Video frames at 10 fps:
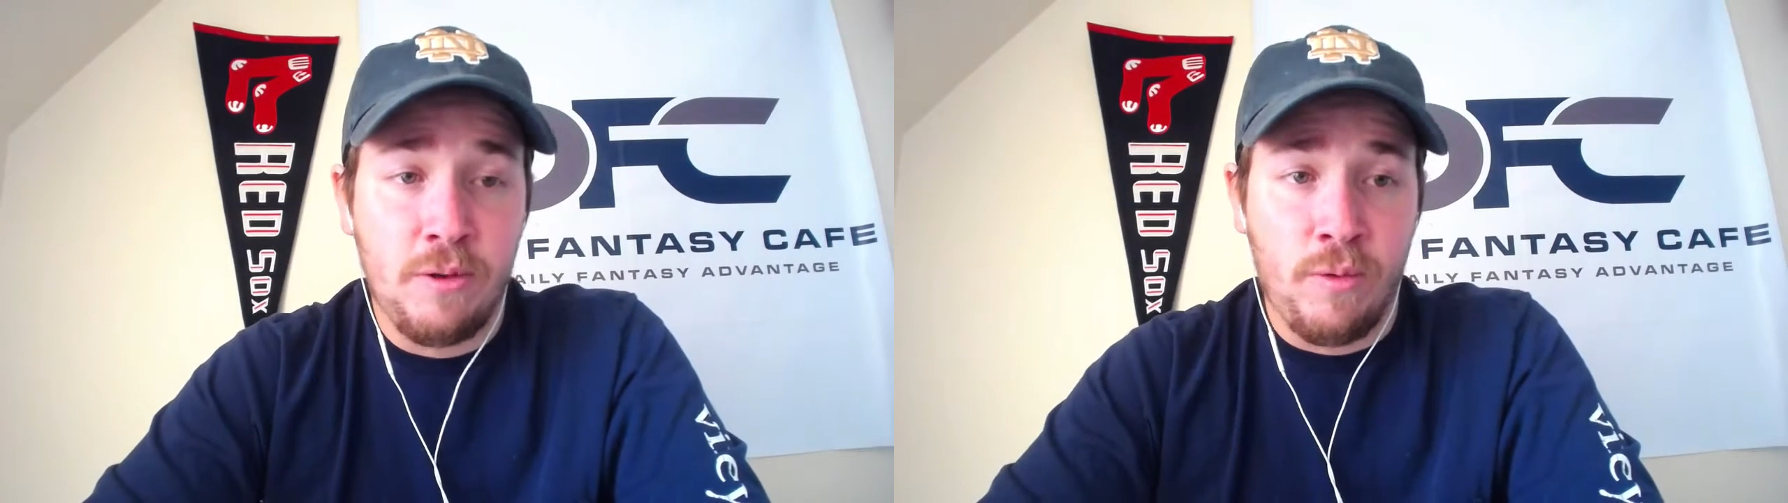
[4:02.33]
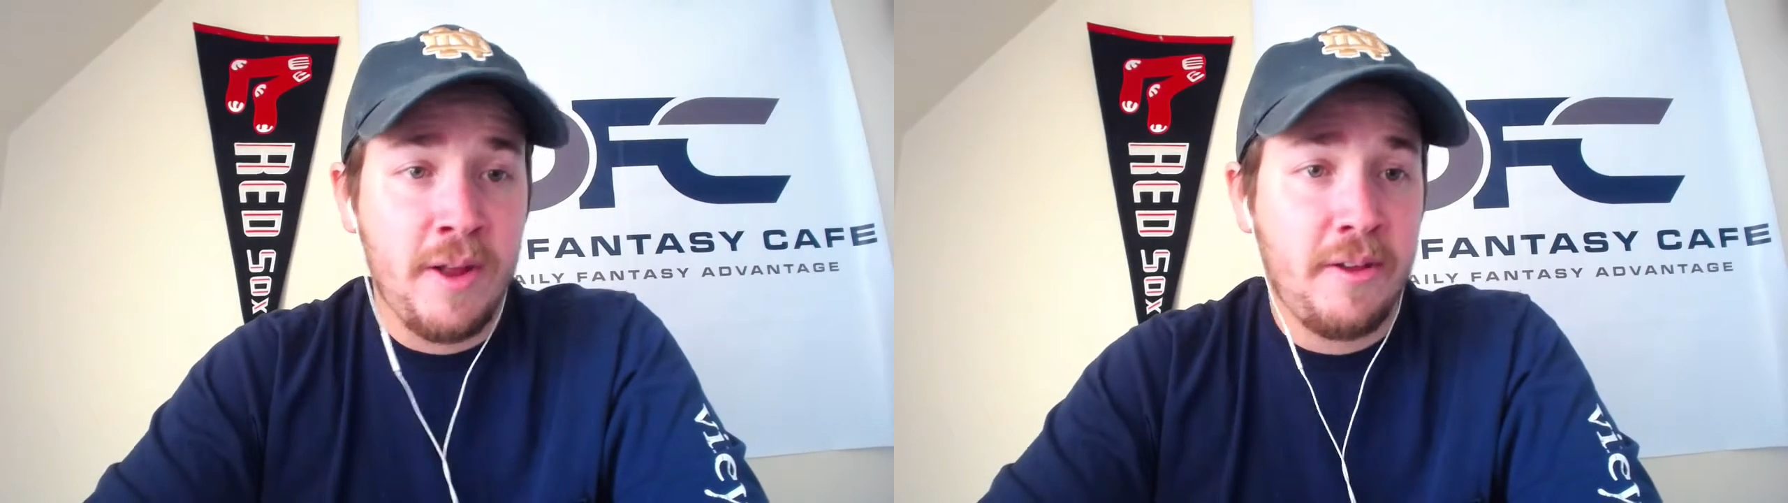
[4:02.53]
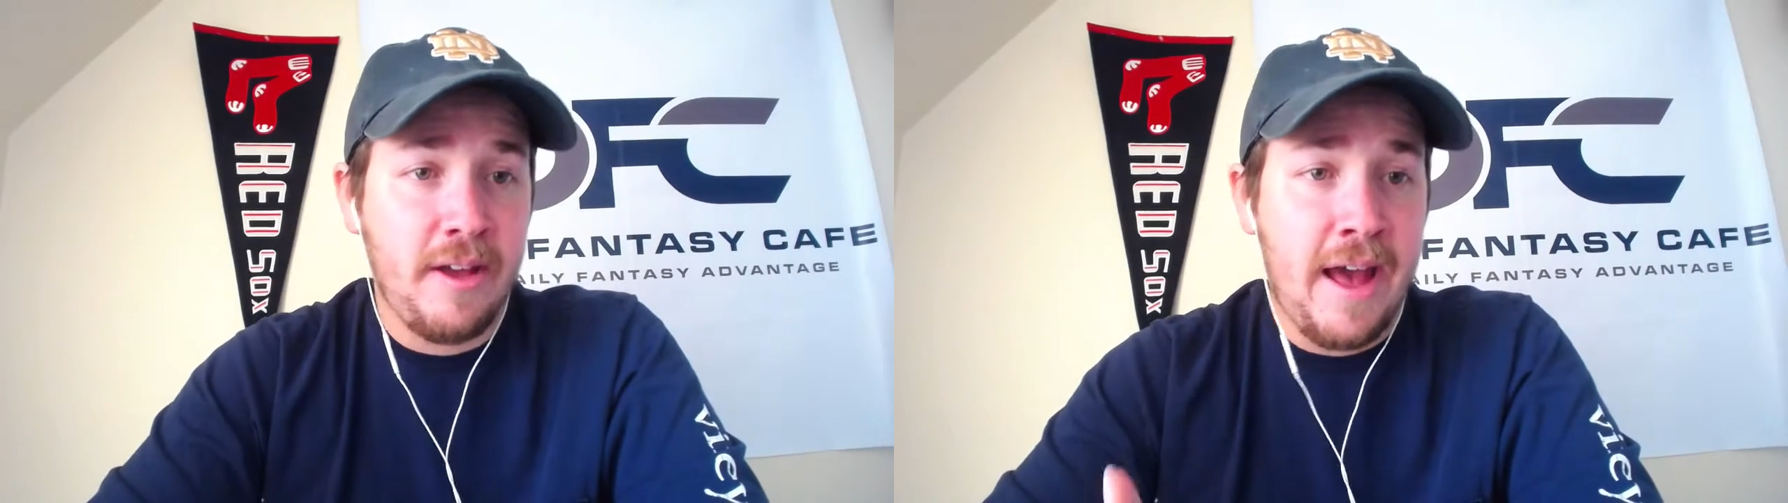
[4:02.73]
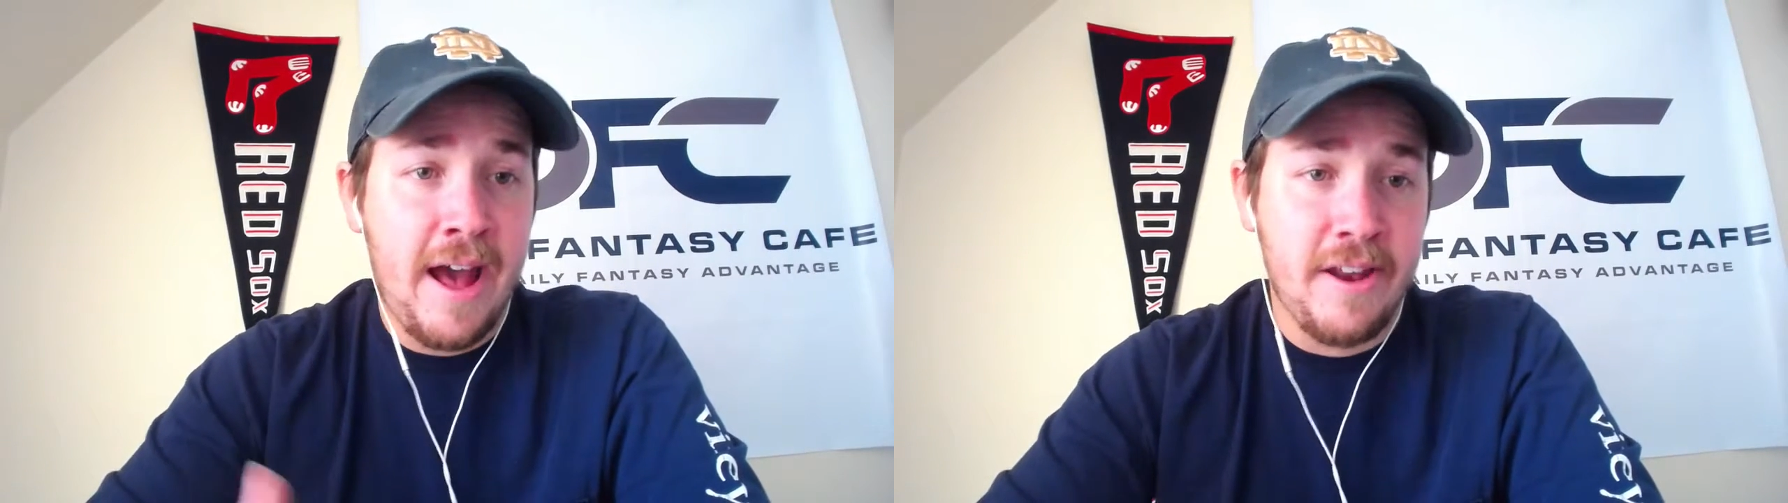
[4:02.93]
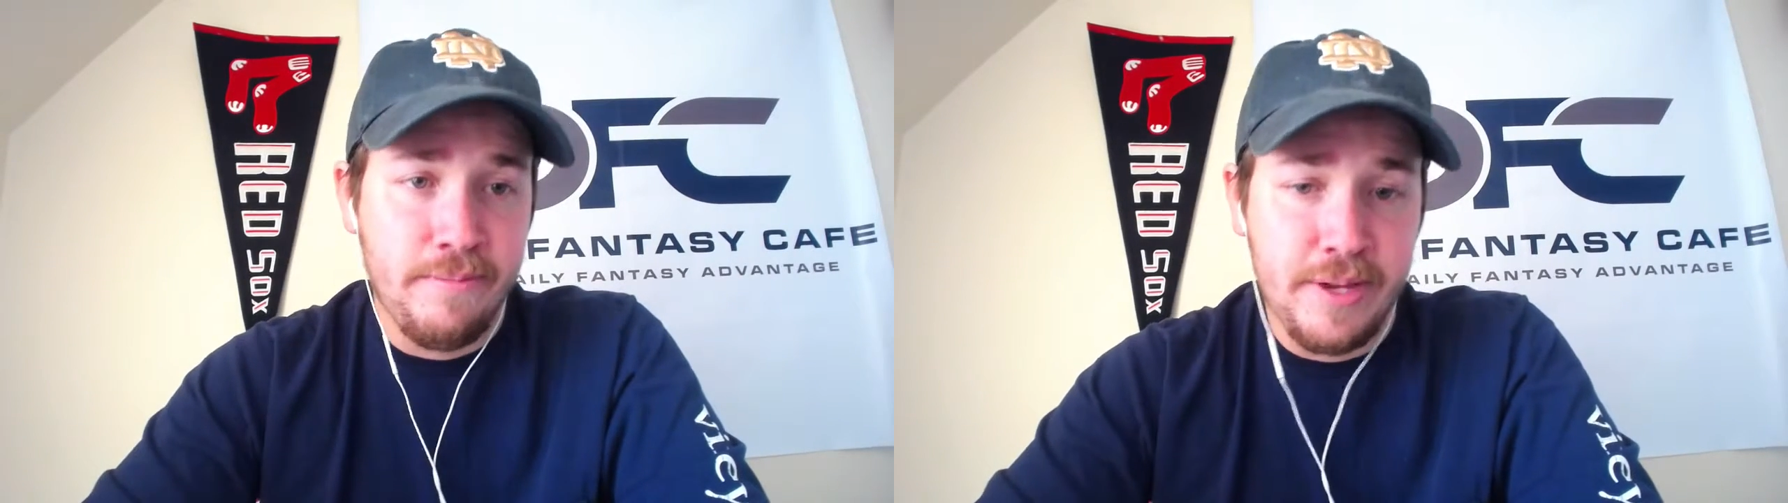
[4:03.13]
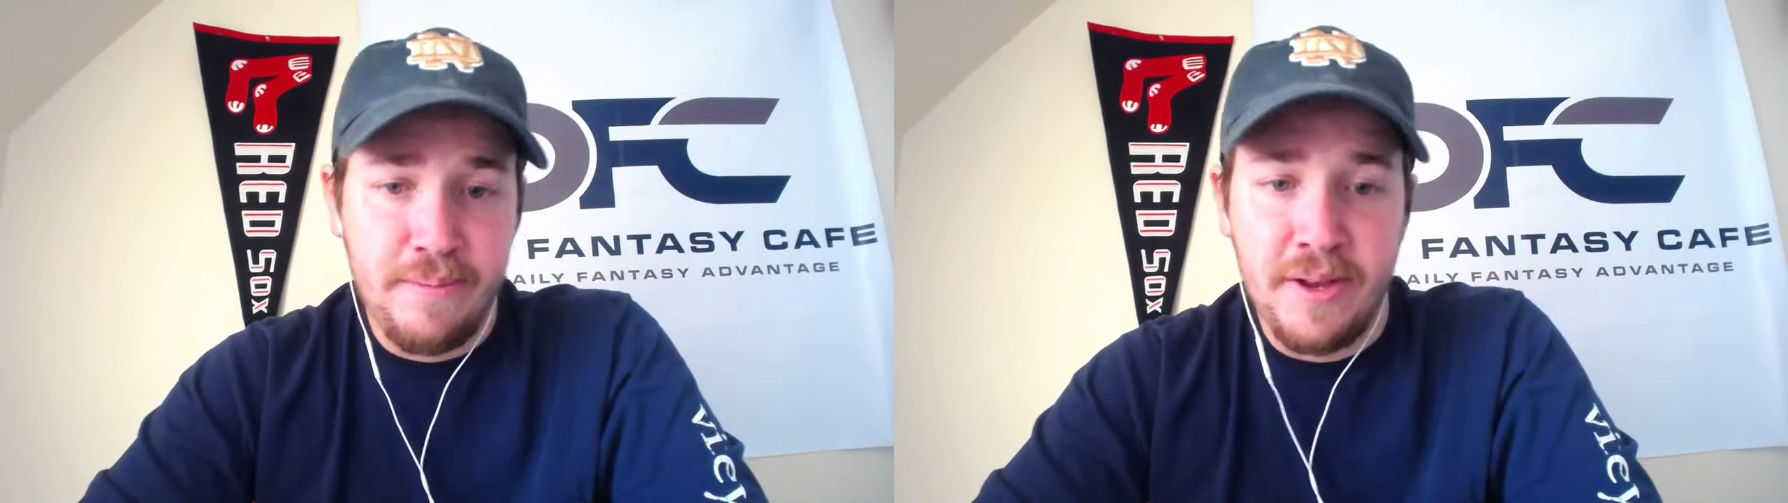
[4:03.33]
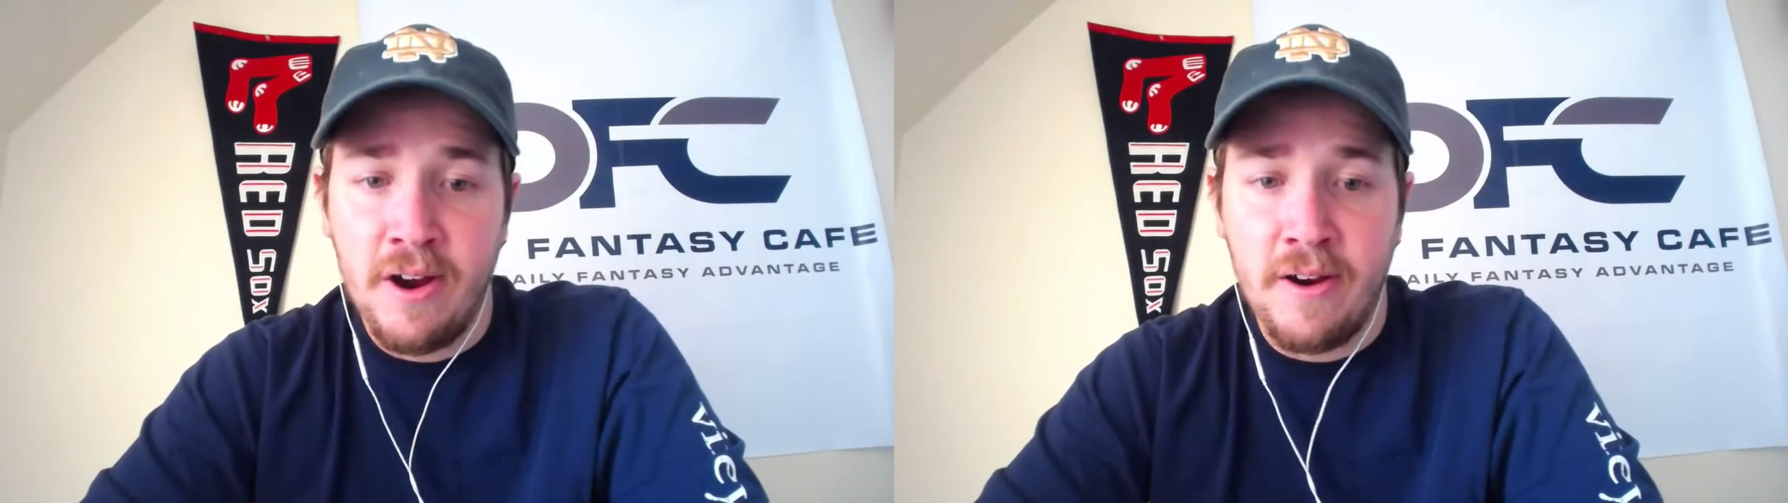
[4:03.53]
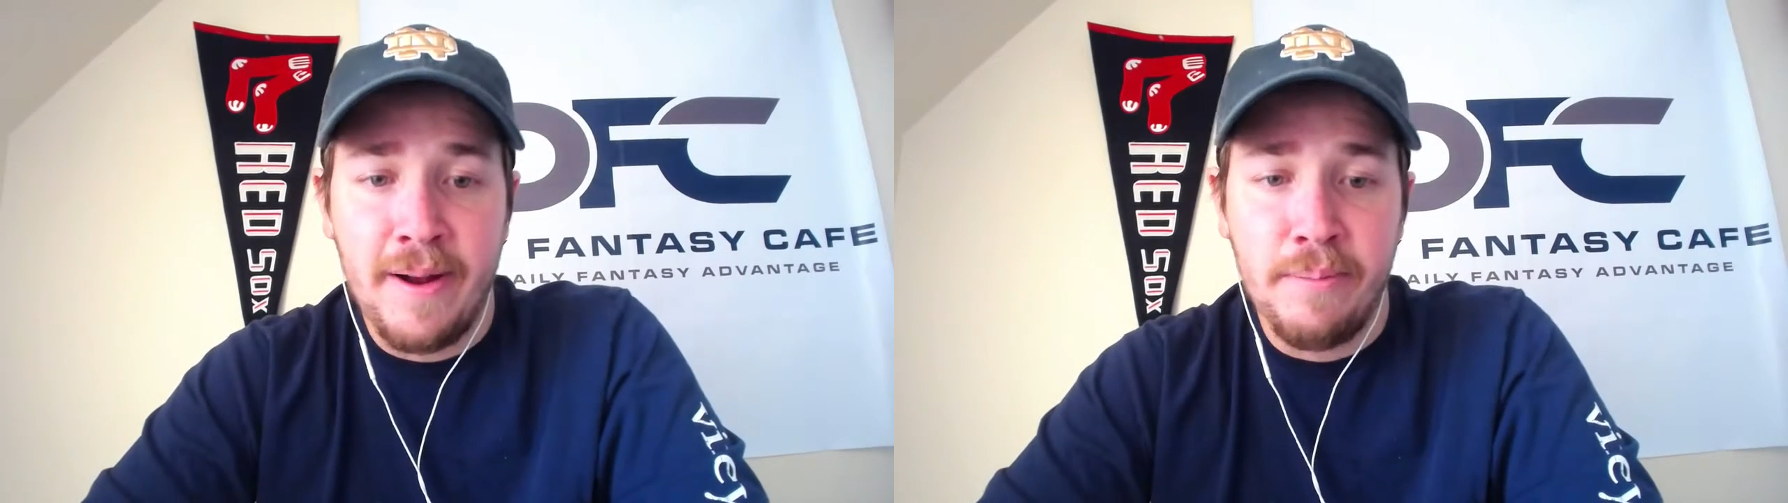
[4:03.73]
great ad in
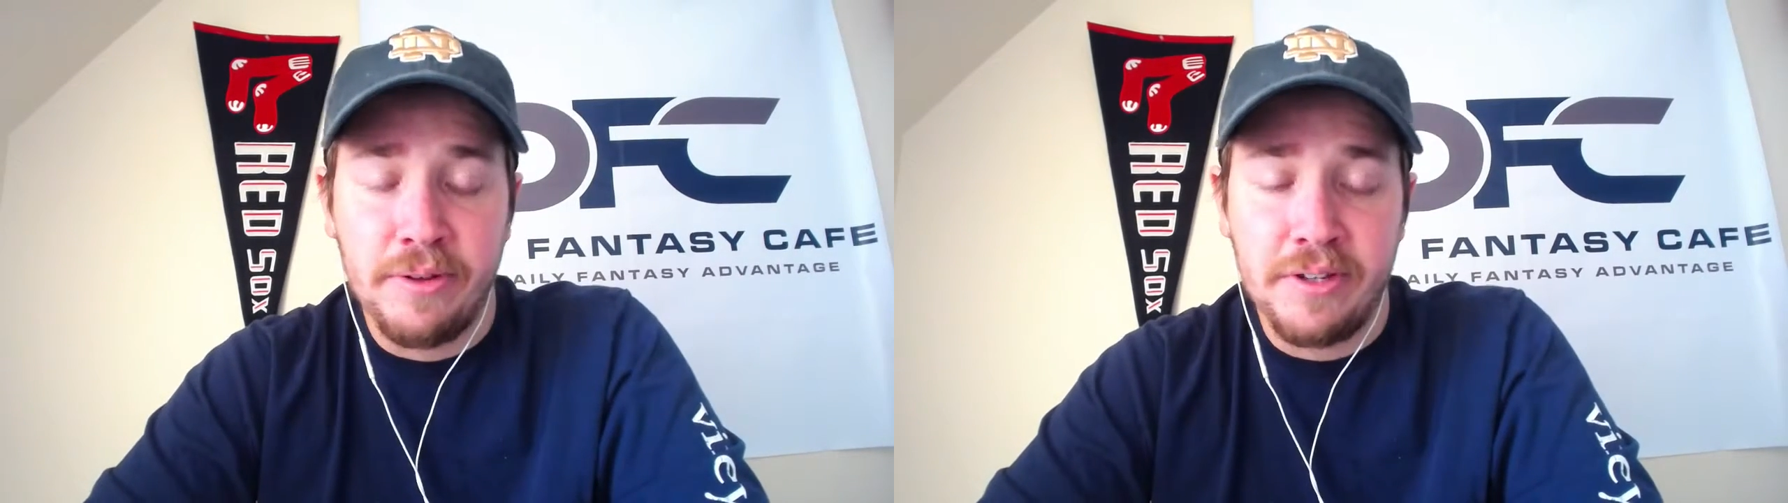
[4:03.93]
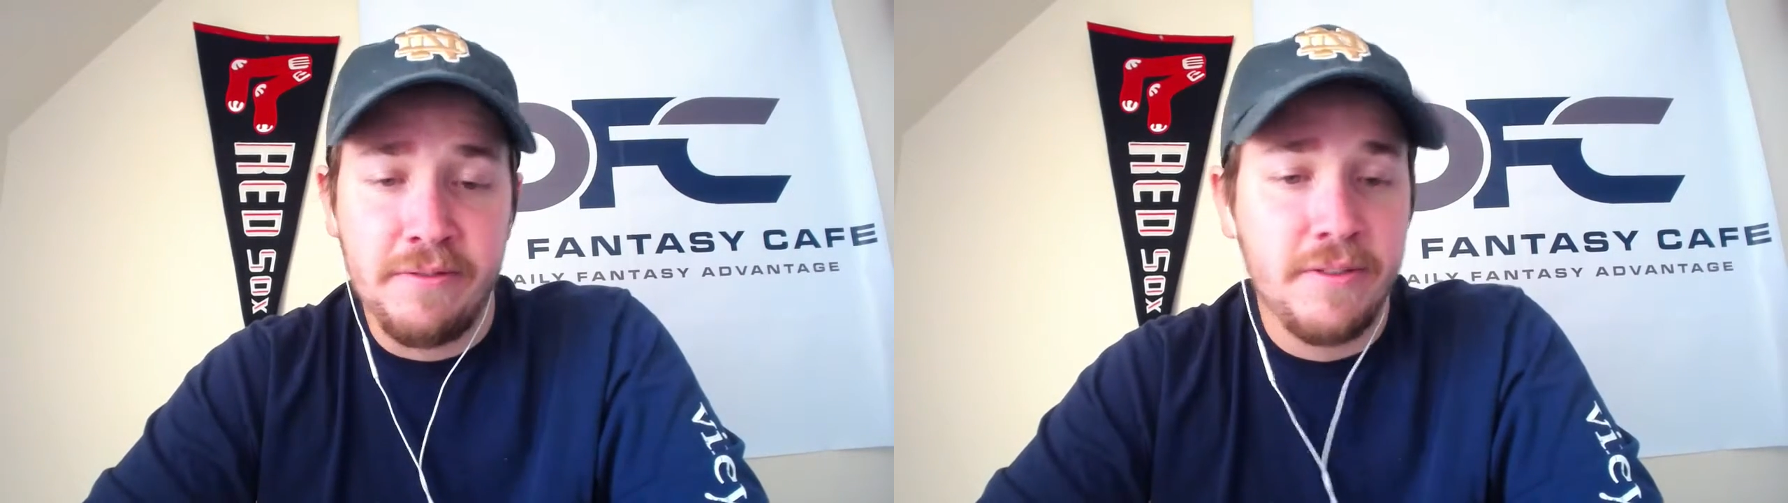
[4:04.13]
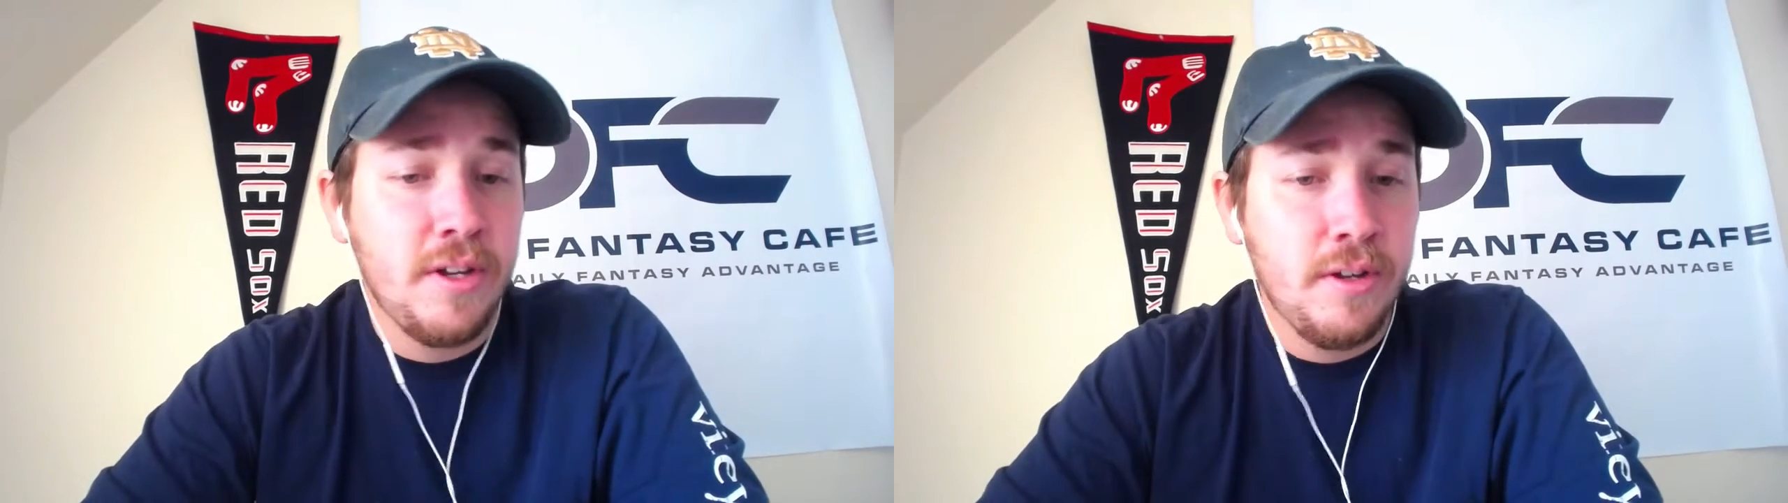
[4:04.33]
PPR, I believe.